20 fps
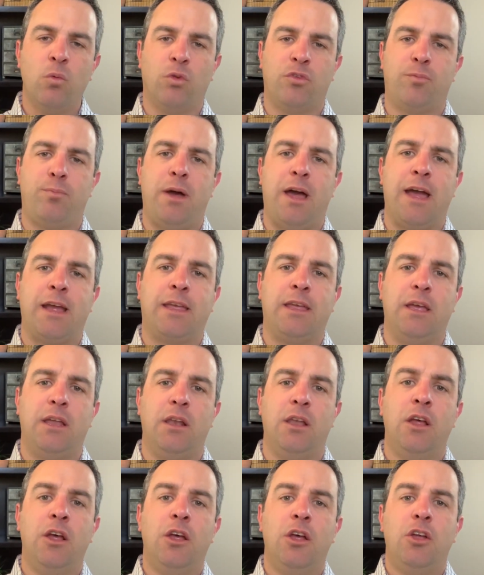was back
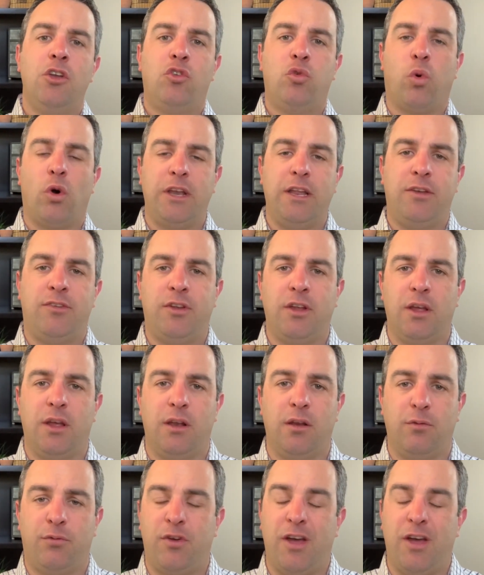in 2010.